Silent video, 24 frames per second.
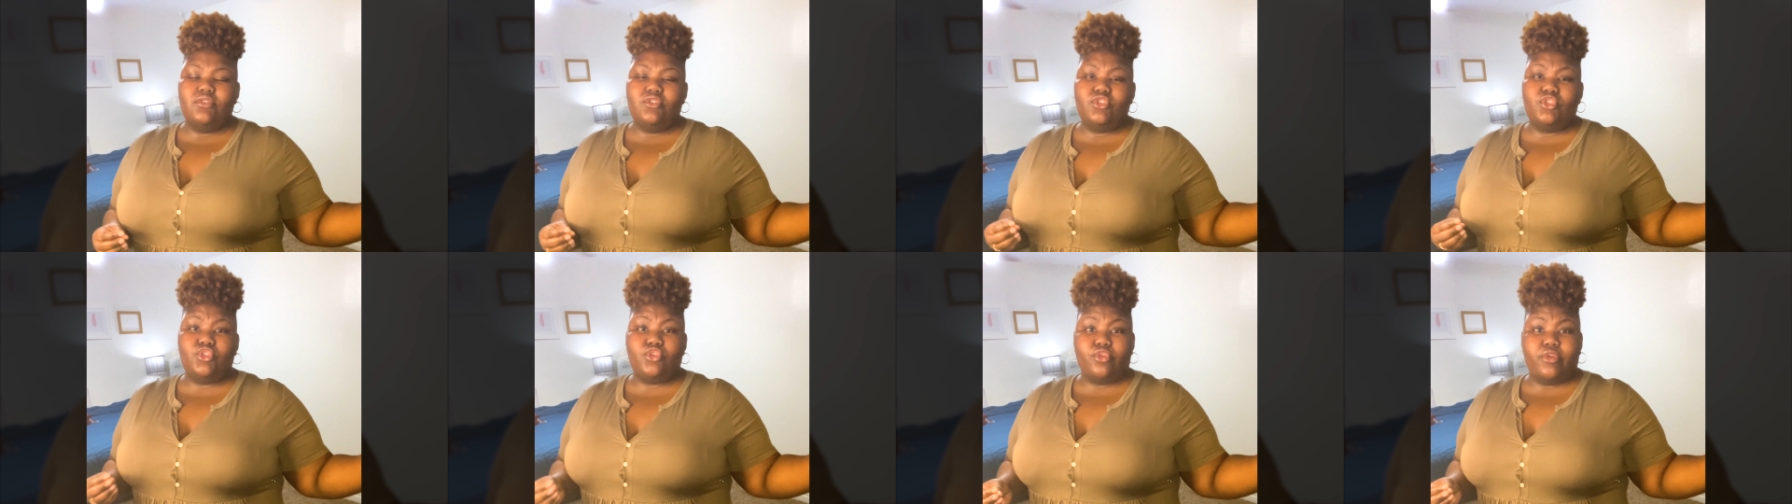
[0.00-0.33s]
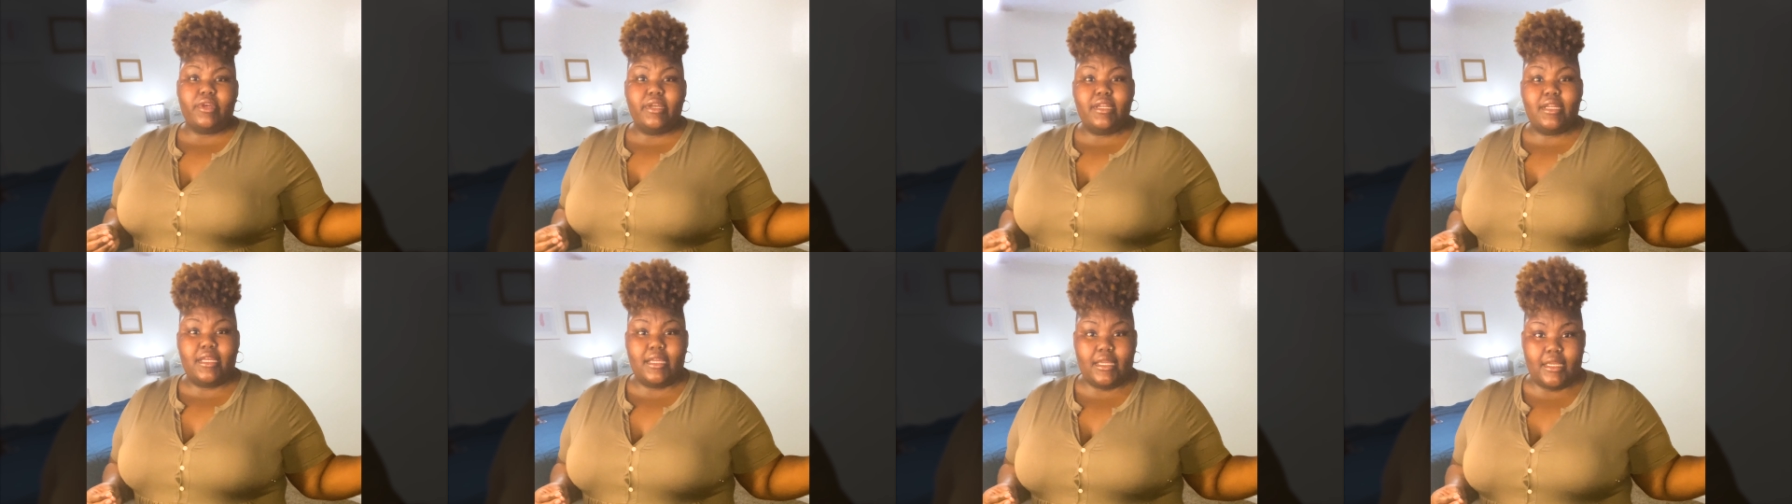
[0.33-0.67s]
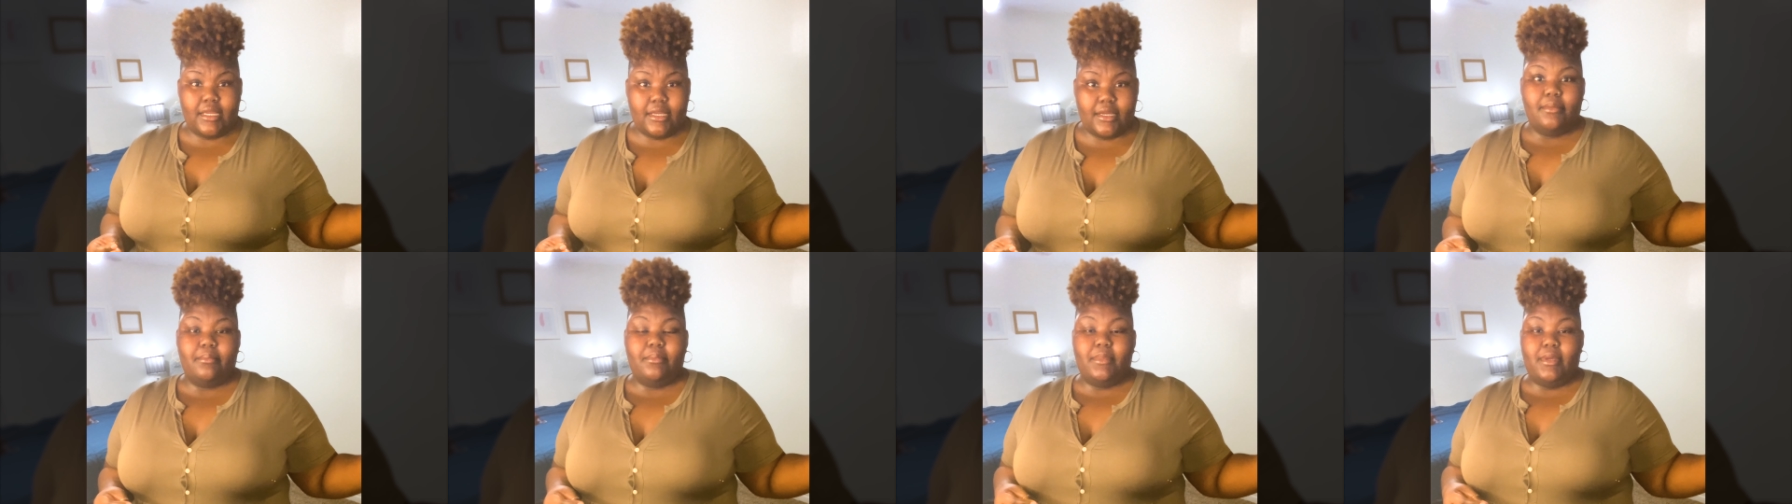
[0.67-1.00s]

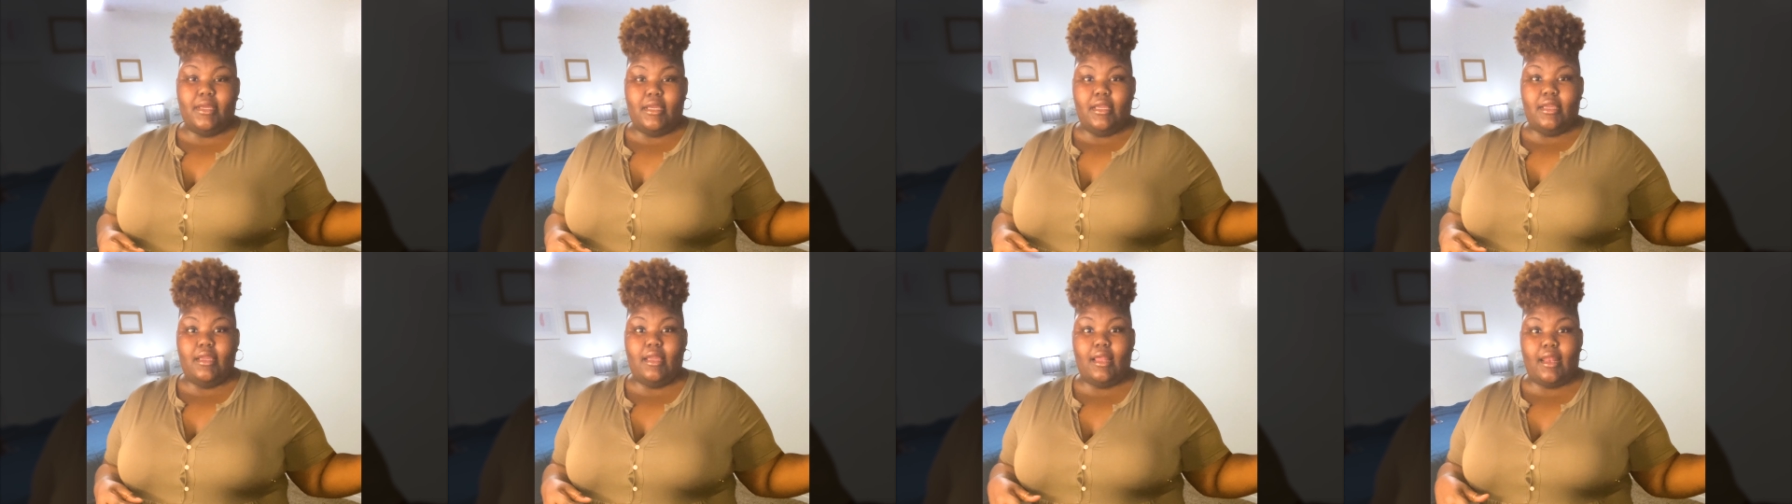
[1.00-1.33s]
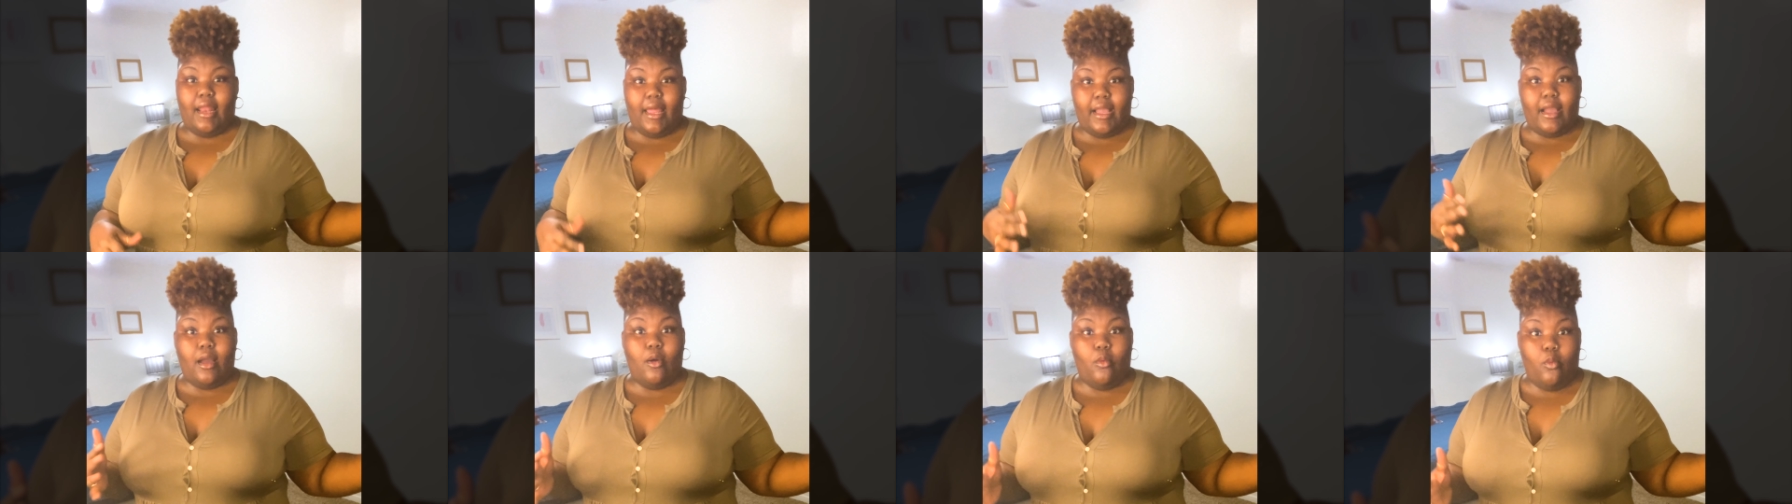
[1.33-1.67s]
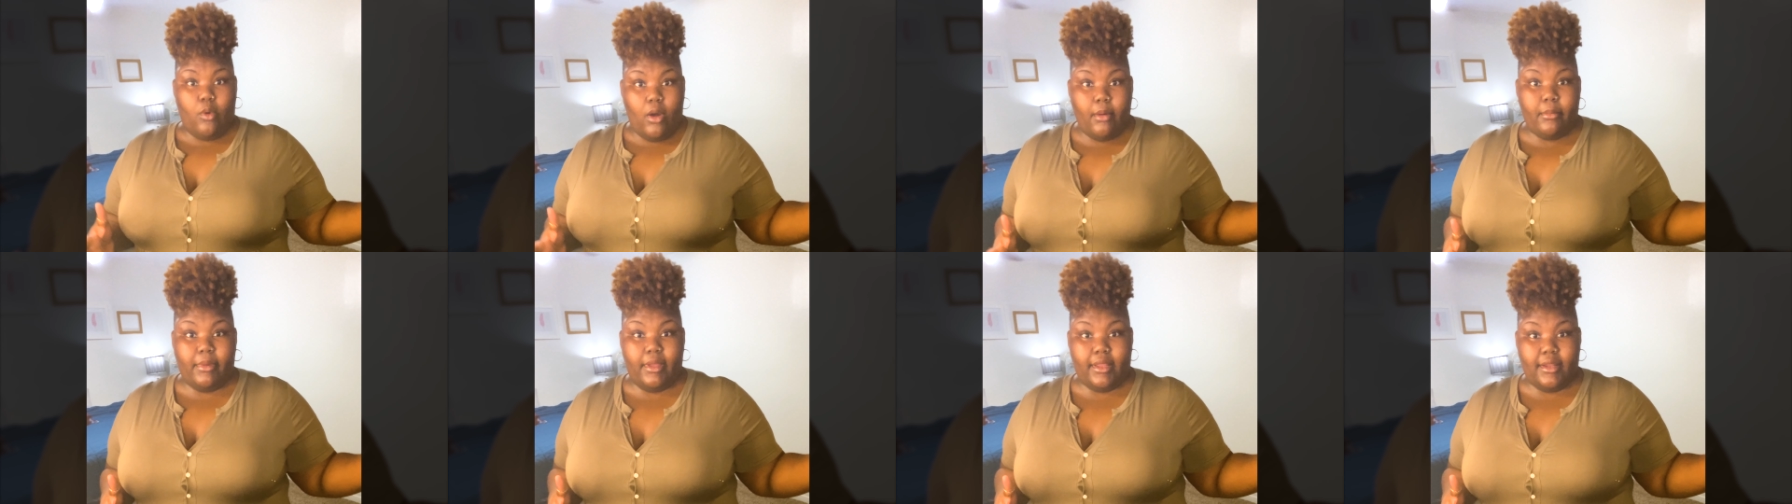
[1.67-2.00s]
treating me like a
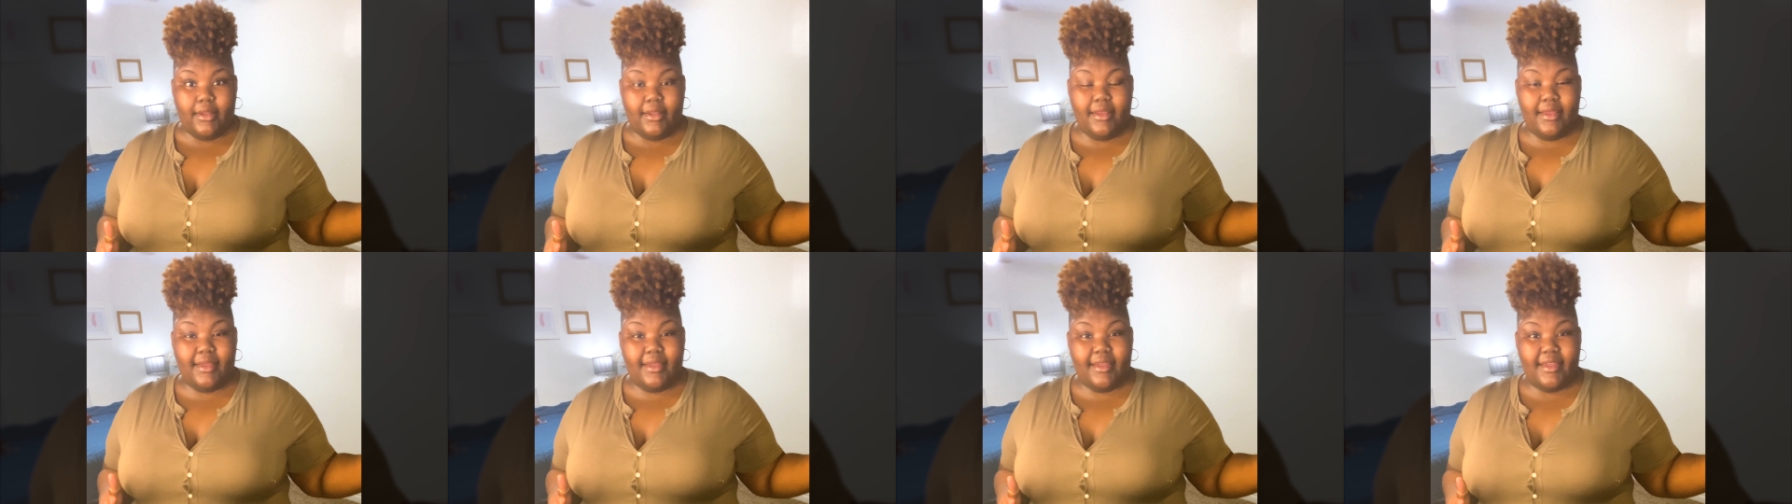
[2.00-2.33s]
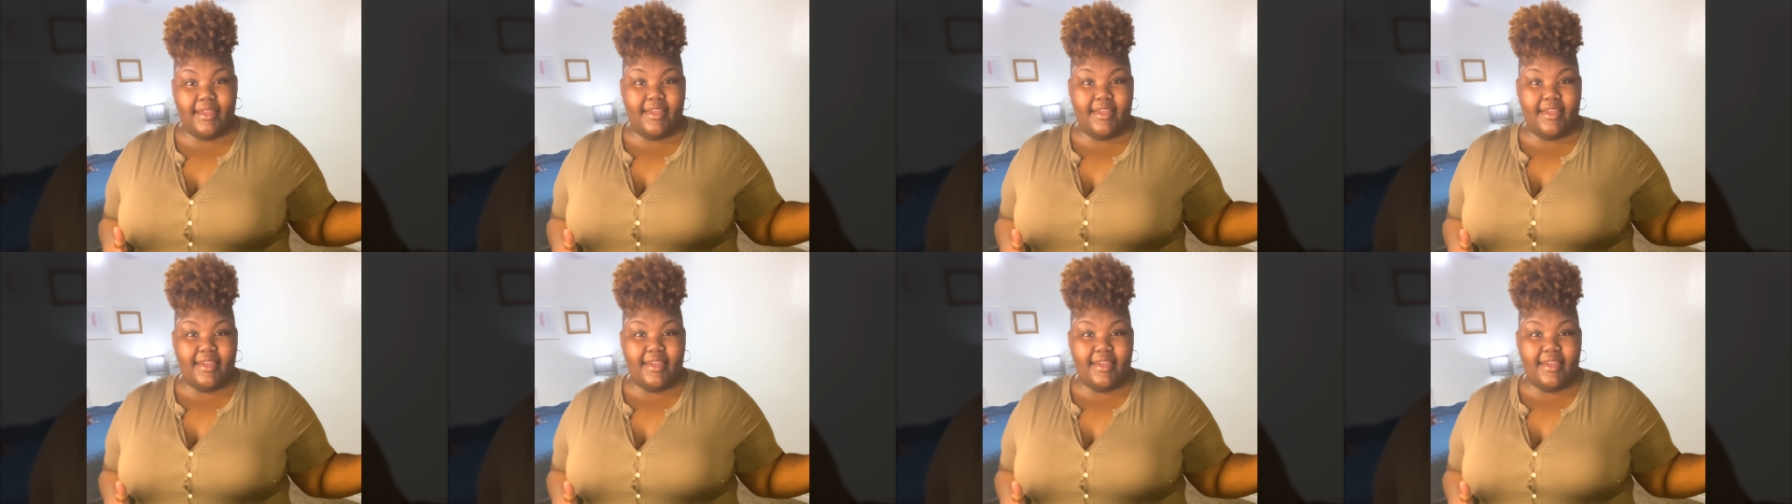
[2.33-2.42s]
woman